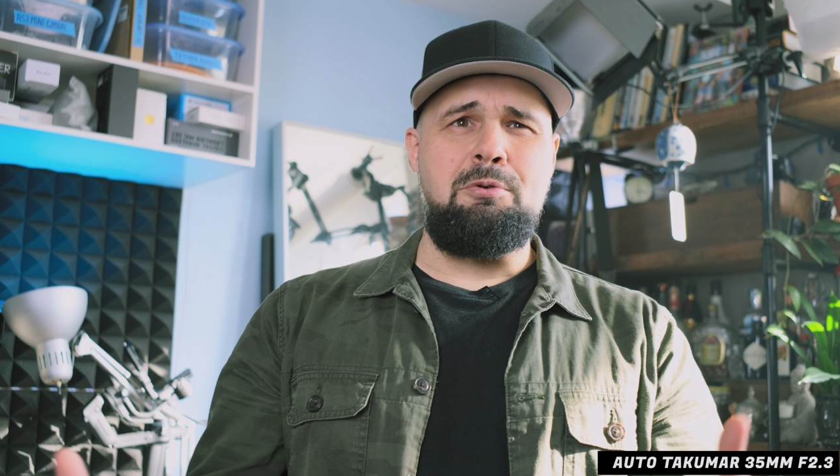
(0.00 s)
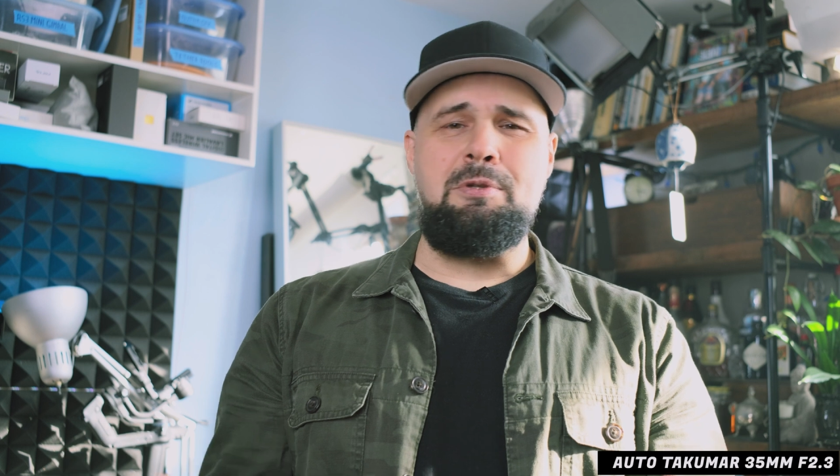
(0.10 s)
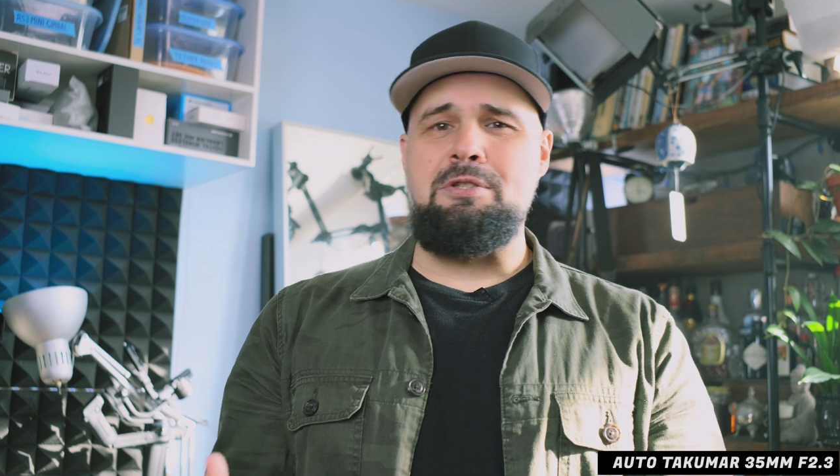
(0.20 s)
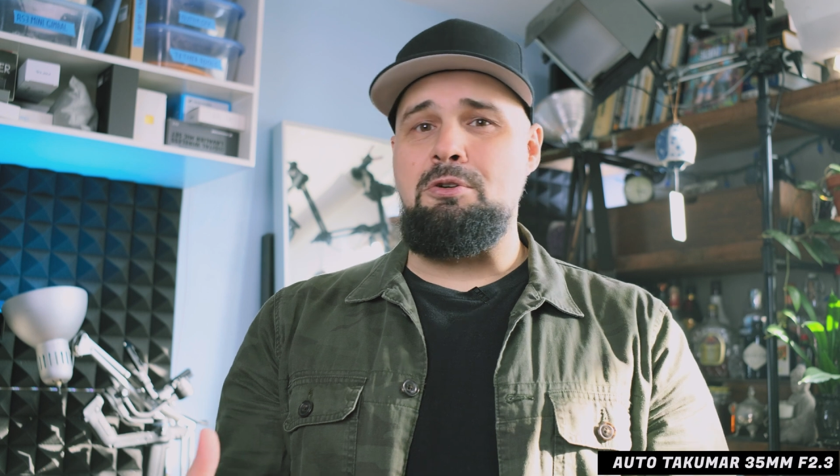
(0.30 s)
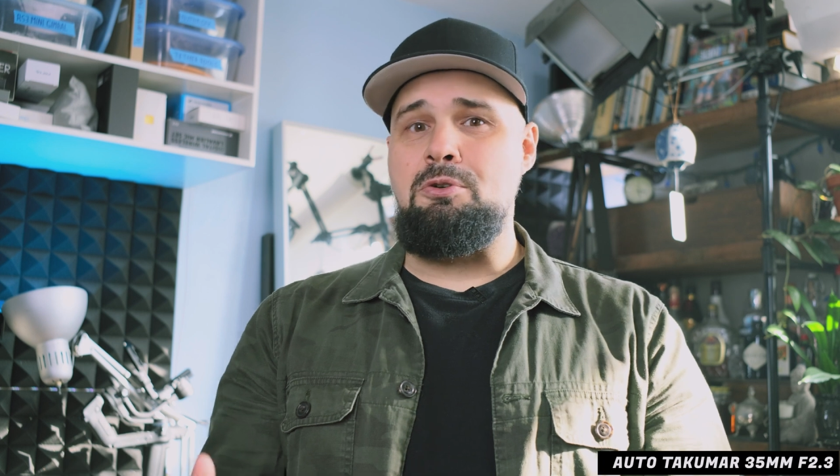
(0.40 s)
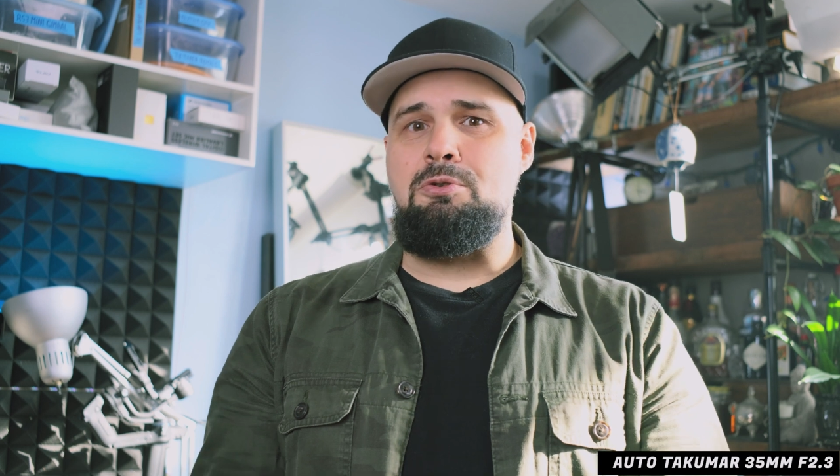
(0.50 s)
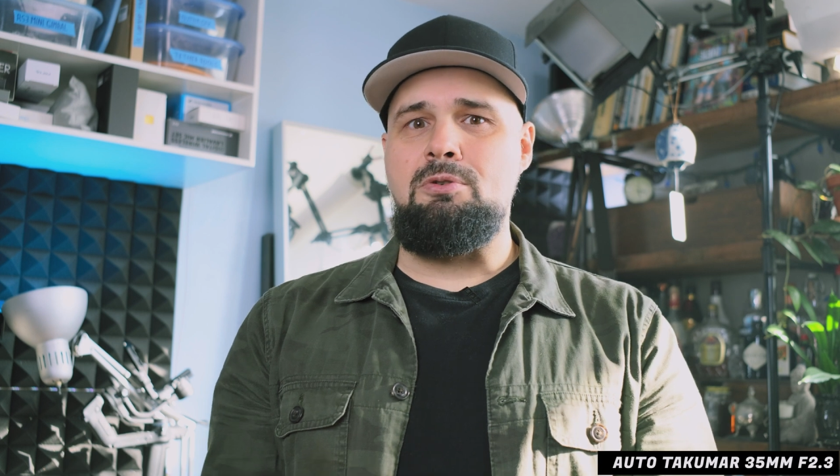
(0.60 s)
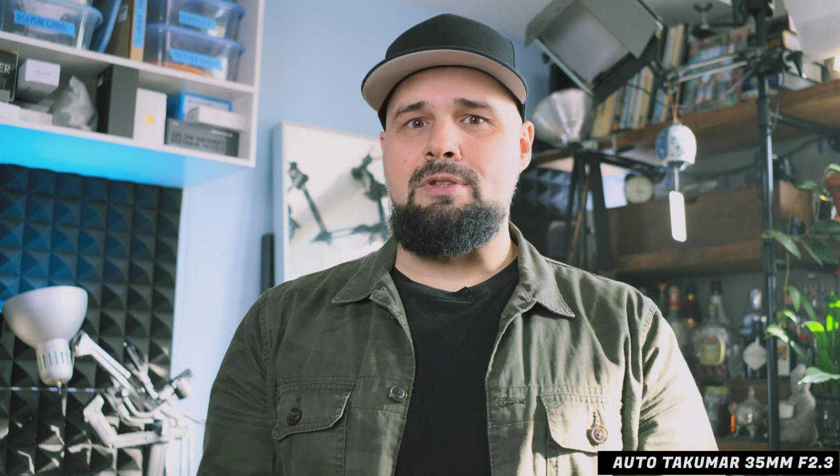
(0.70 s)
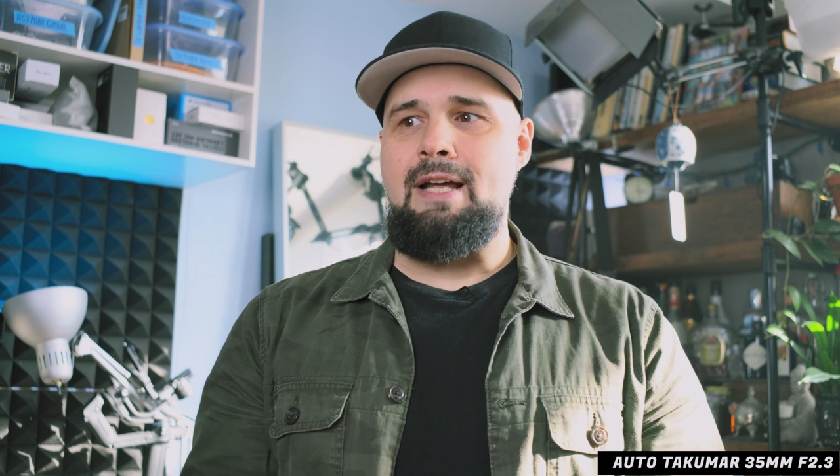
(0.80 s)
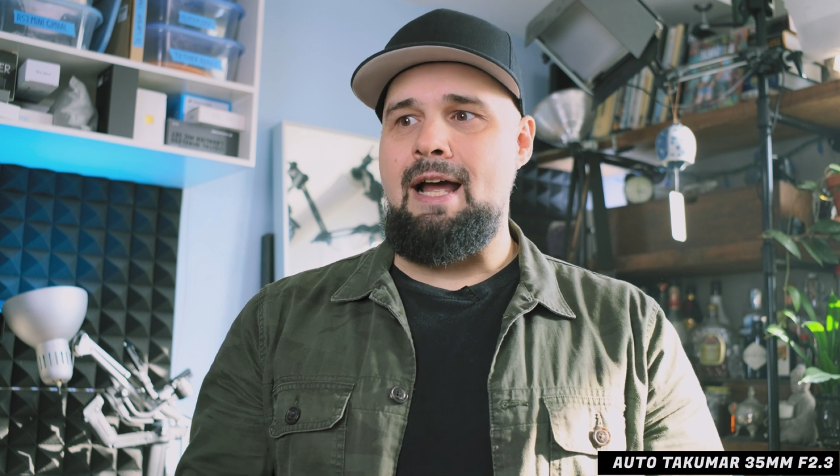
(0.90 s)
it would be so
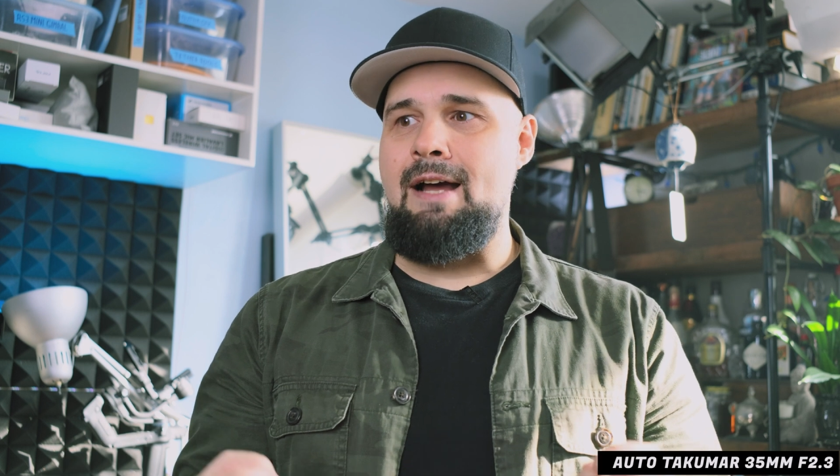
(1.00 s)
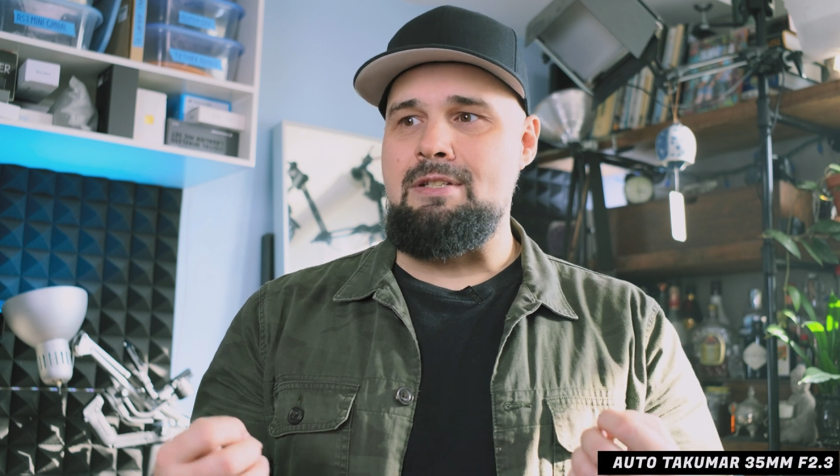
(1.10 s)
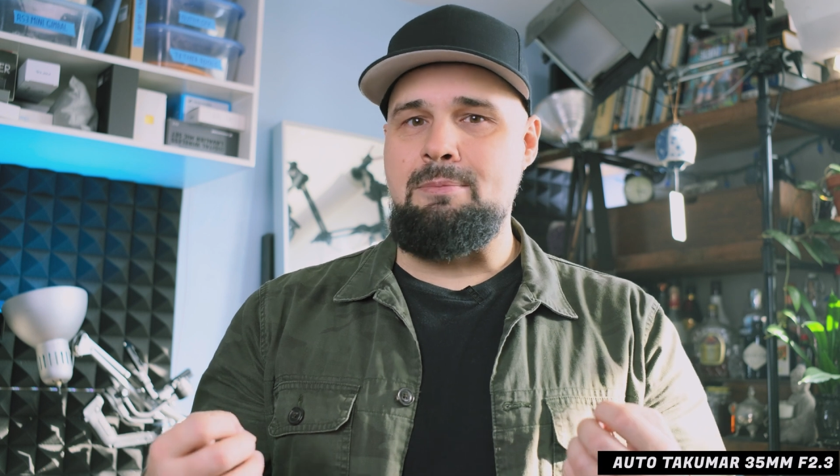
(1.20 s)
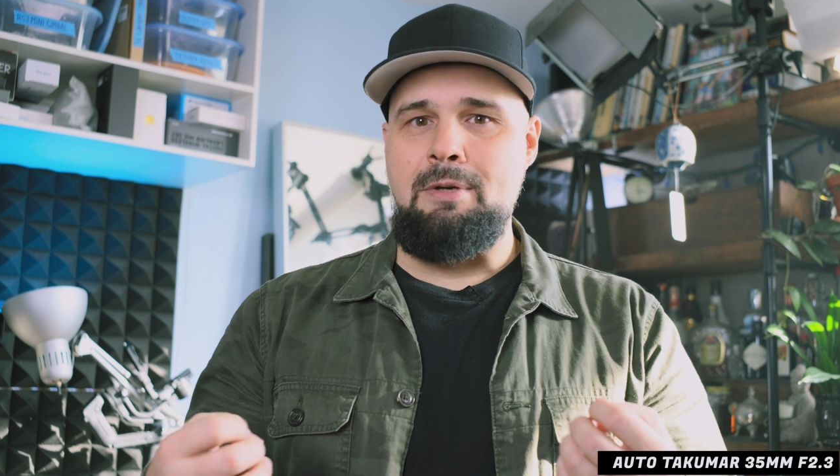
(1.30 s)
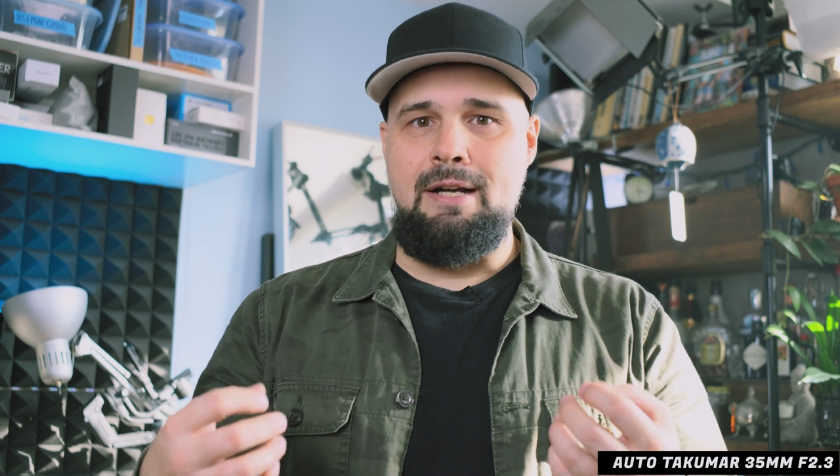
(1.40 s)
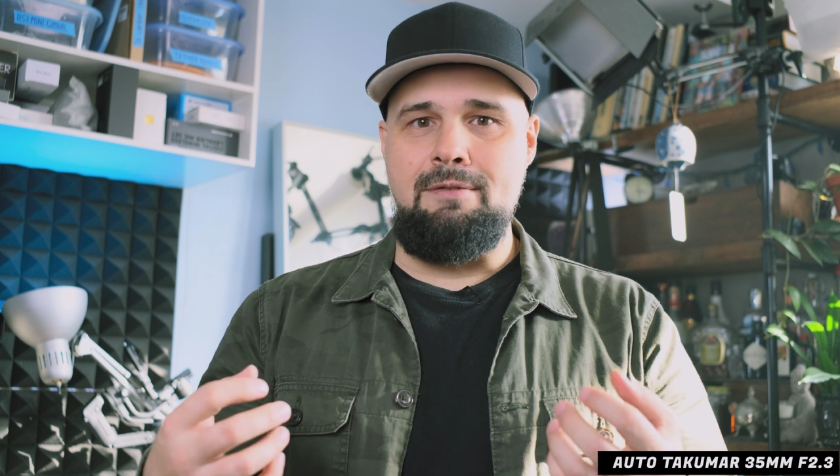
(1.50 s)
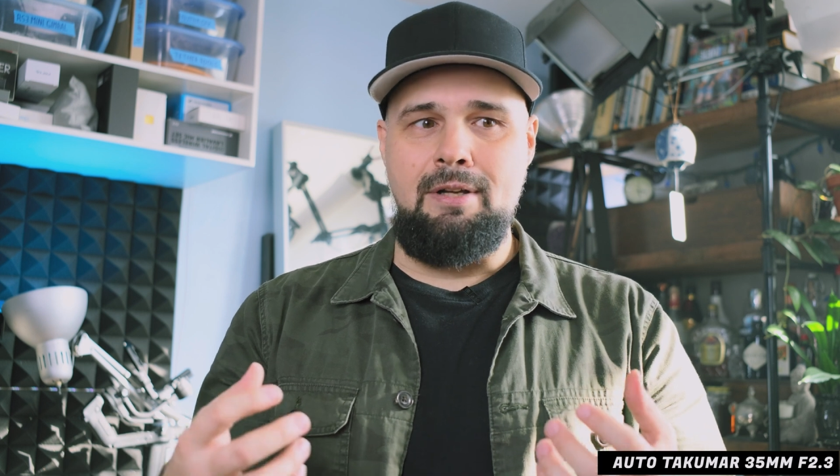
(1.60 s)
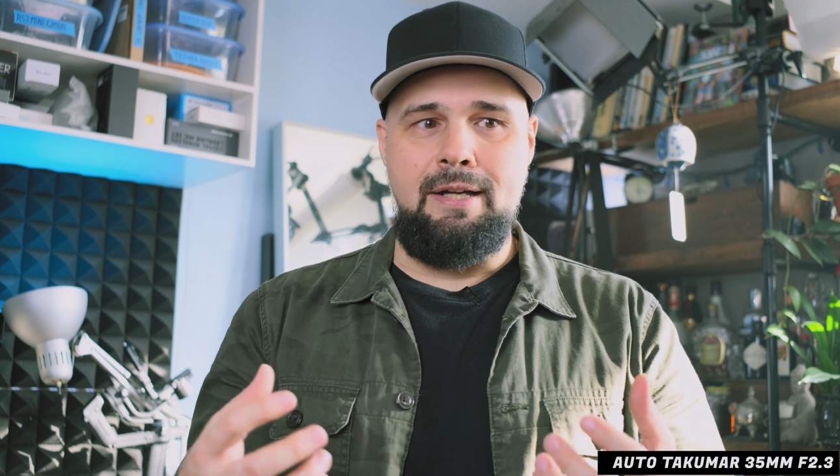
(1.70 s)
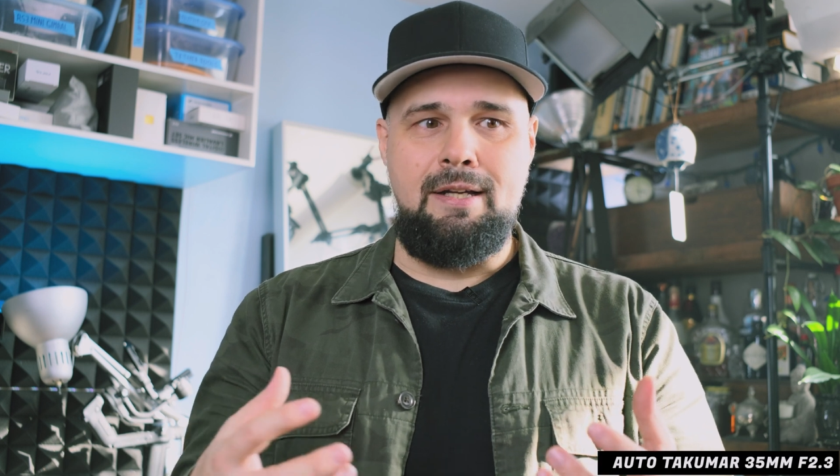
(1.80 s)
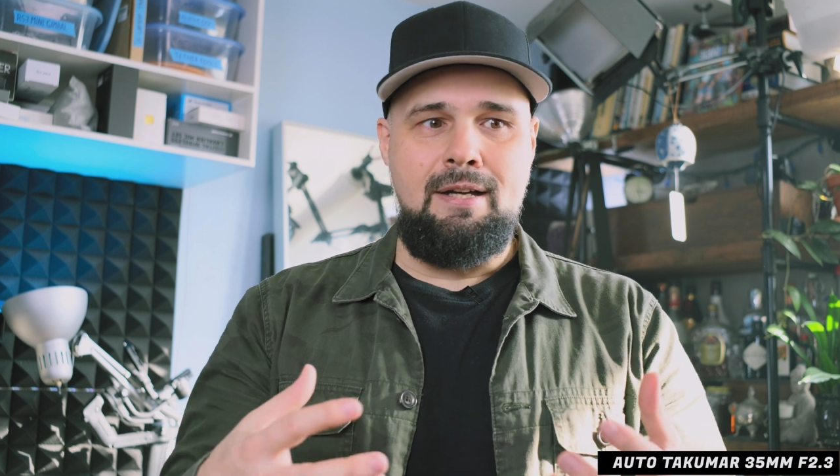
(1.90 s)
cool to have some kind of
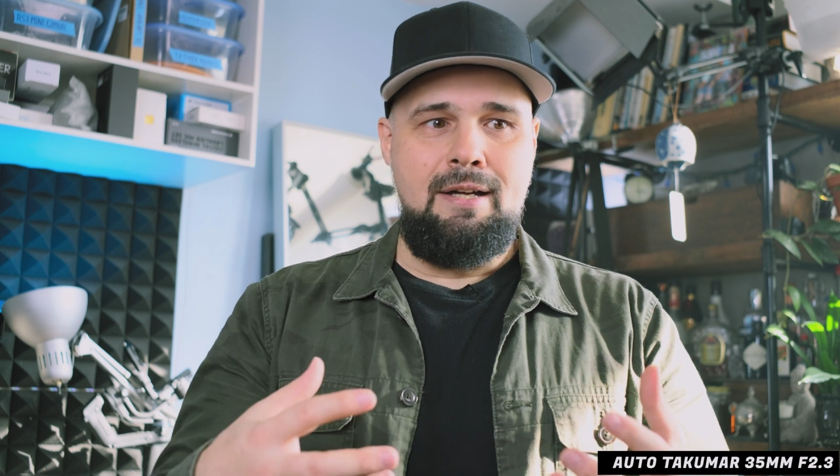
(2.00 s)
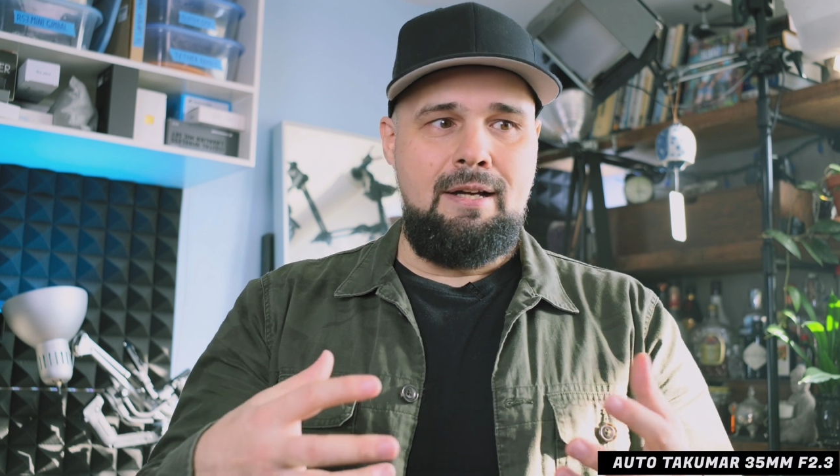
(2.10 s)
like